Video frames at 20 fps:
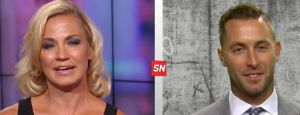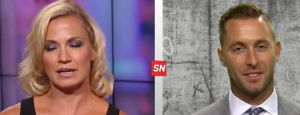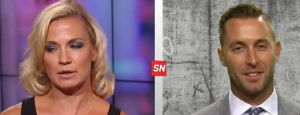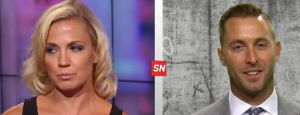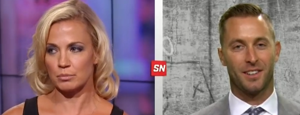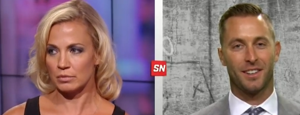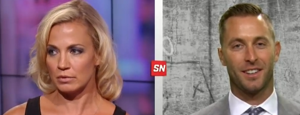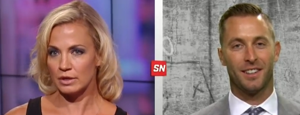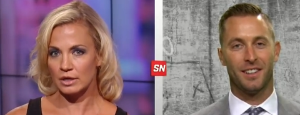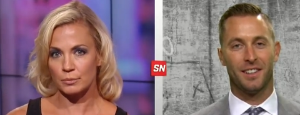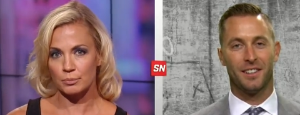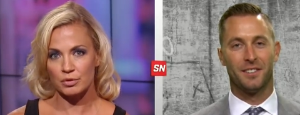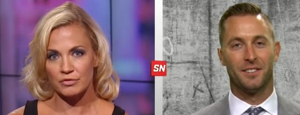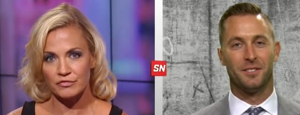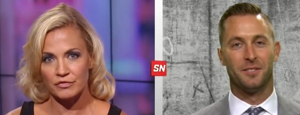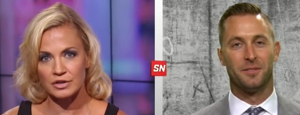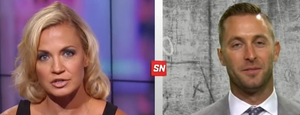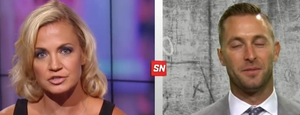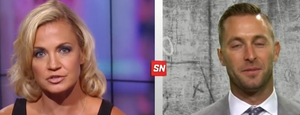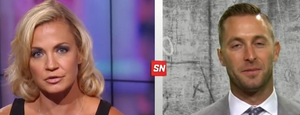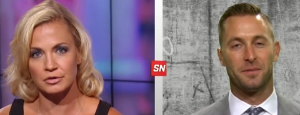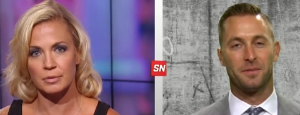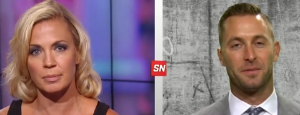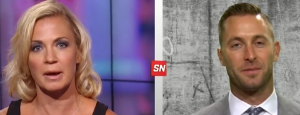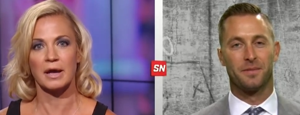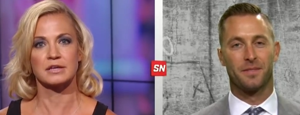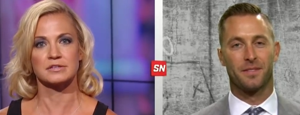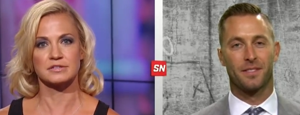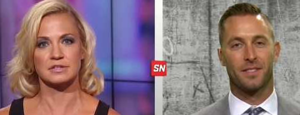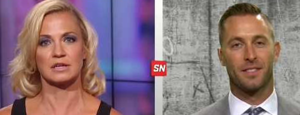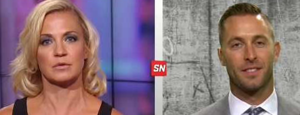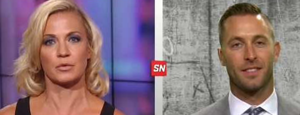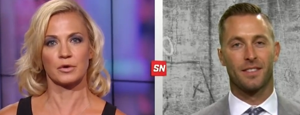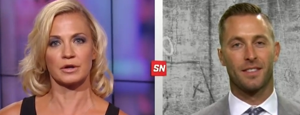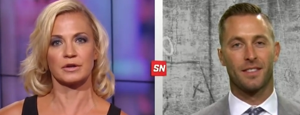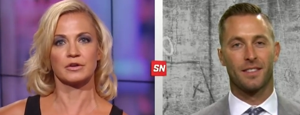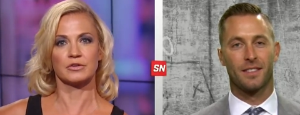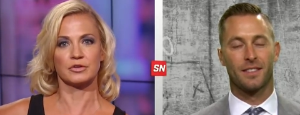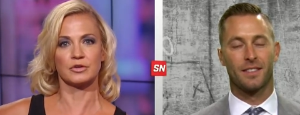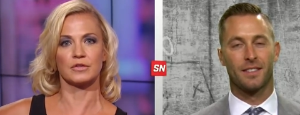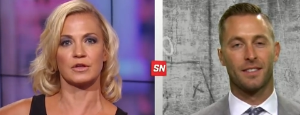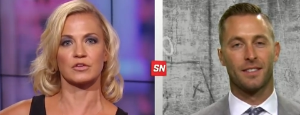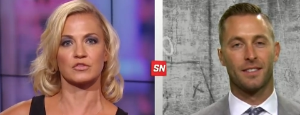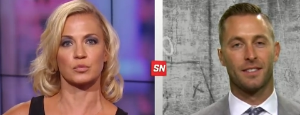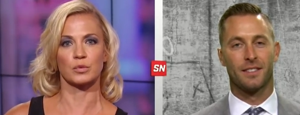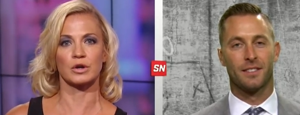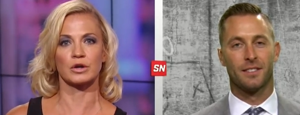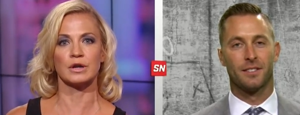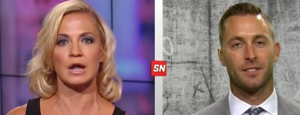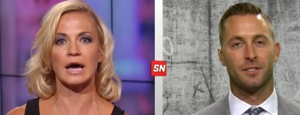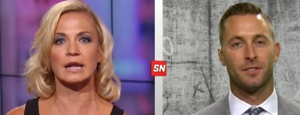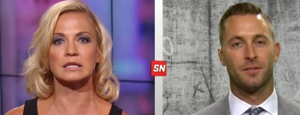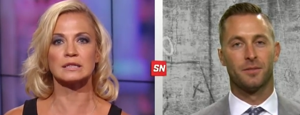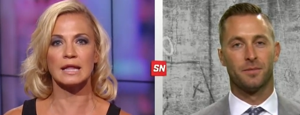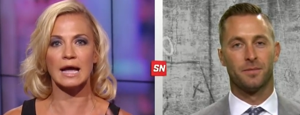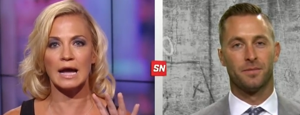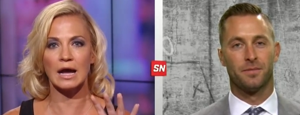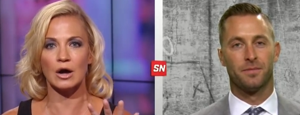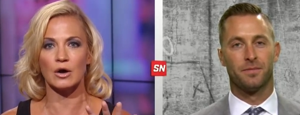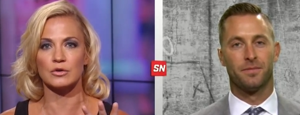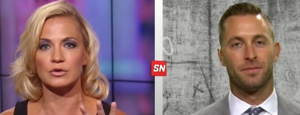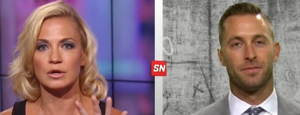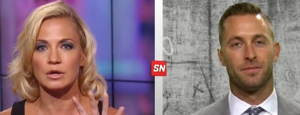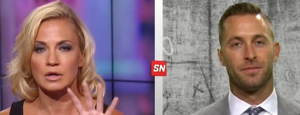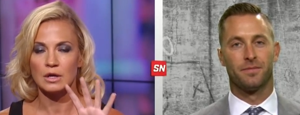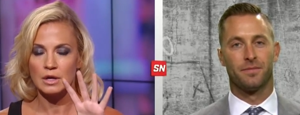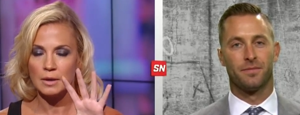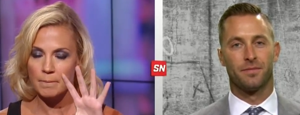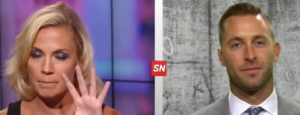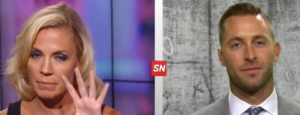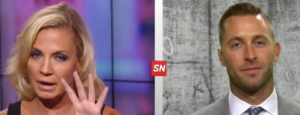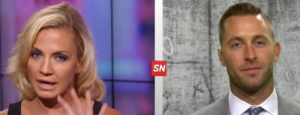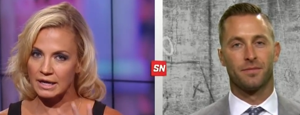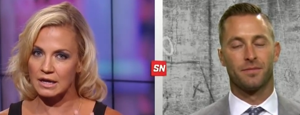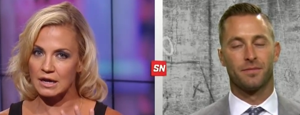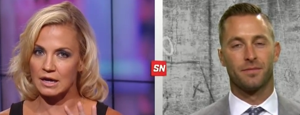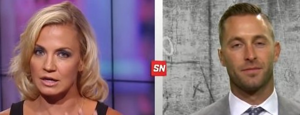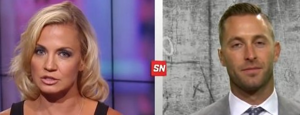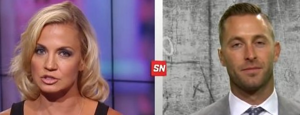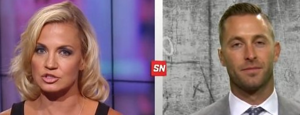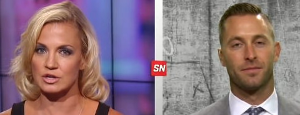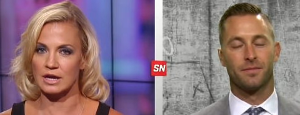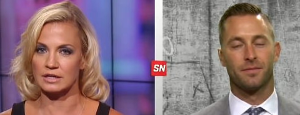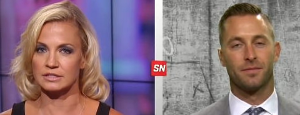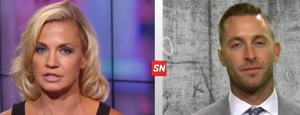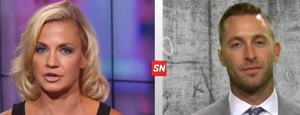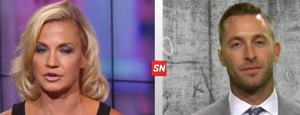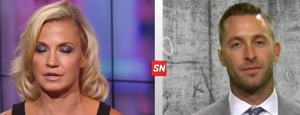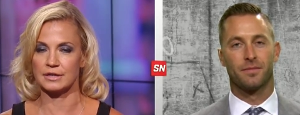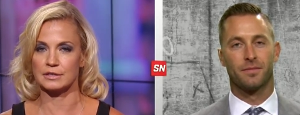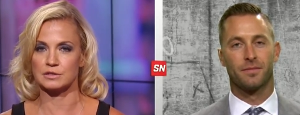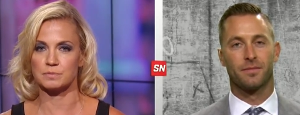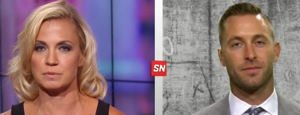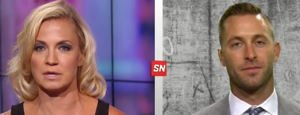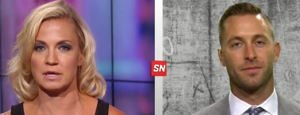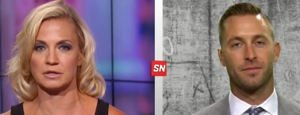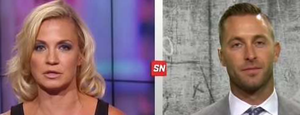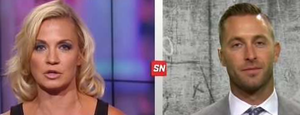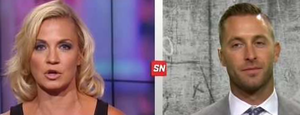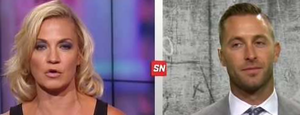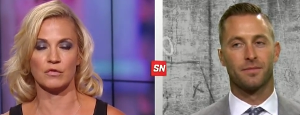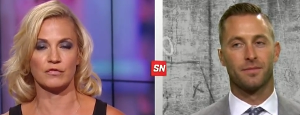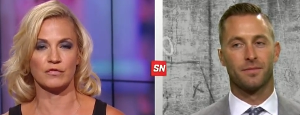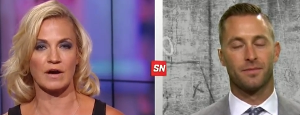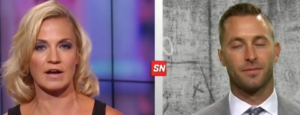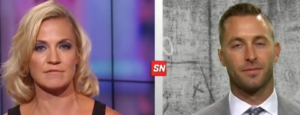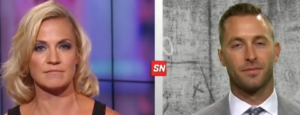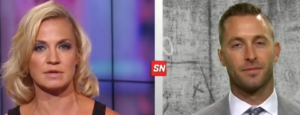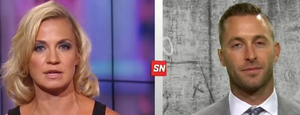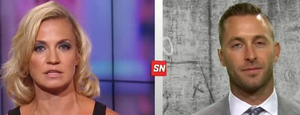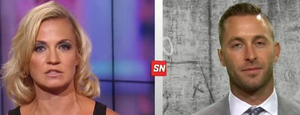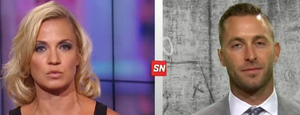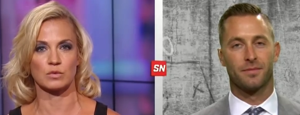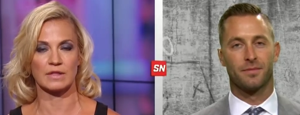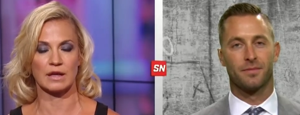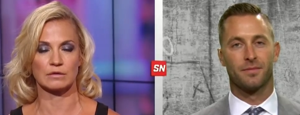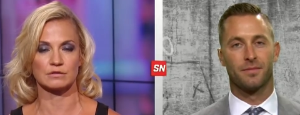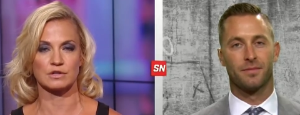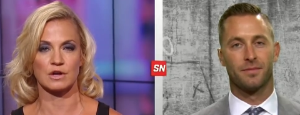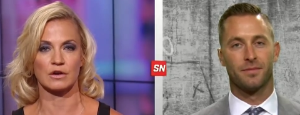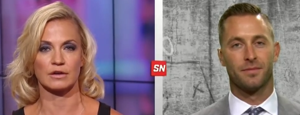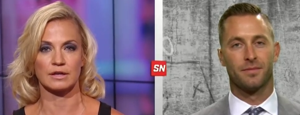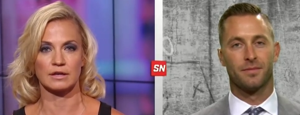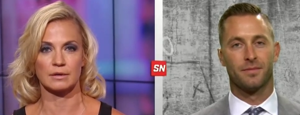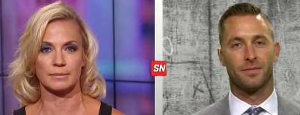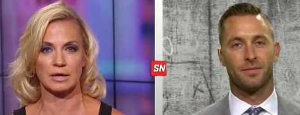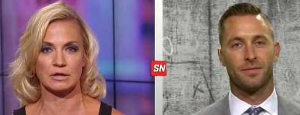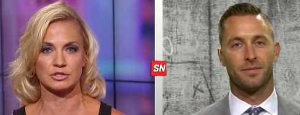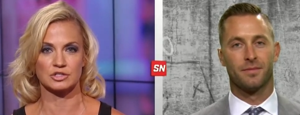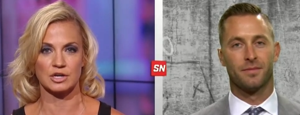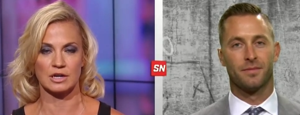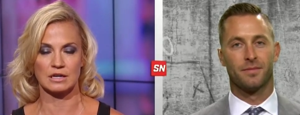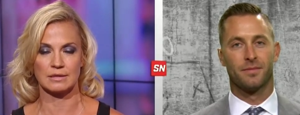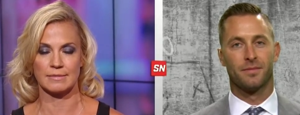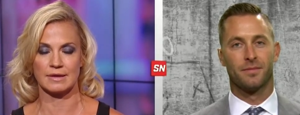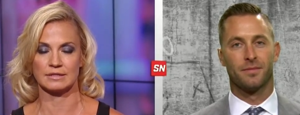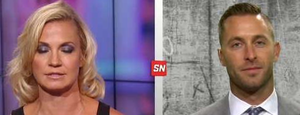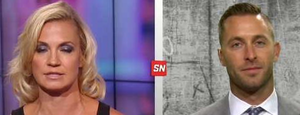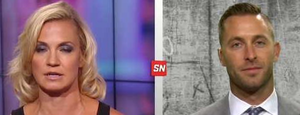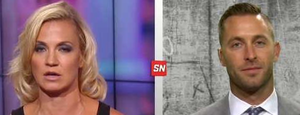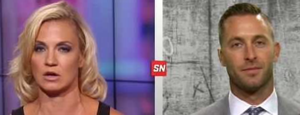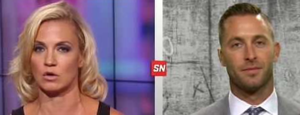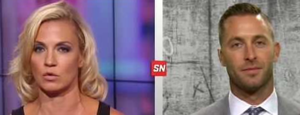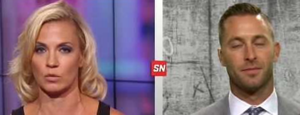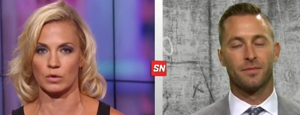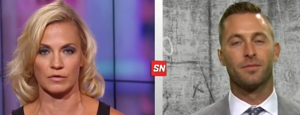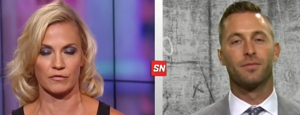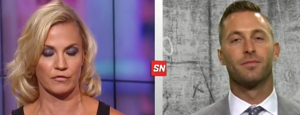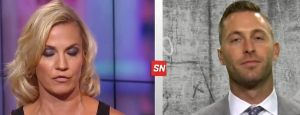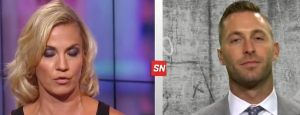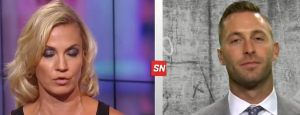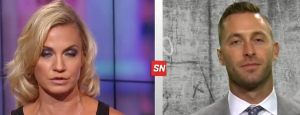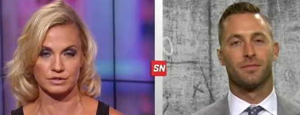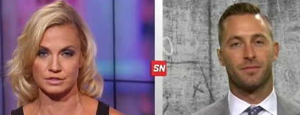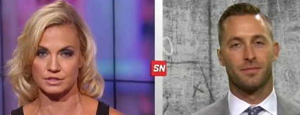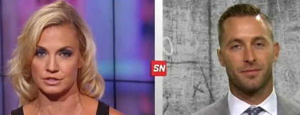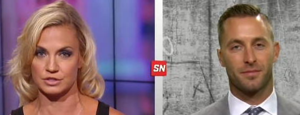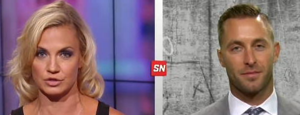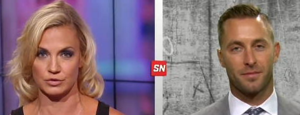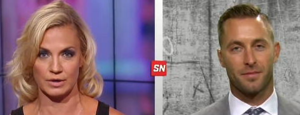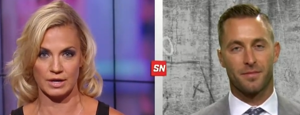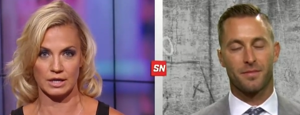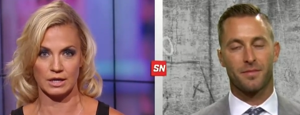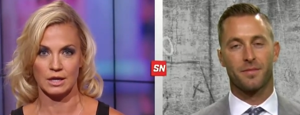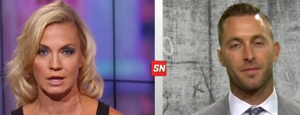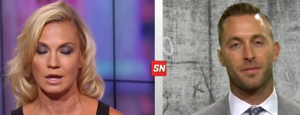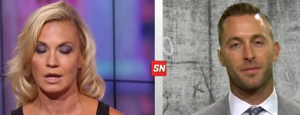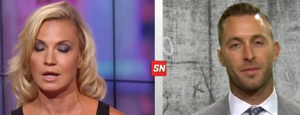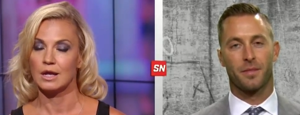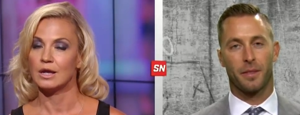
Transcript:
Speaker 1: in talking a, to you. professional capacity, we're going to do this. We're not allowed by contract here at ESPN to go five minutes without talking about Johnny Manziel. We're forced to do it.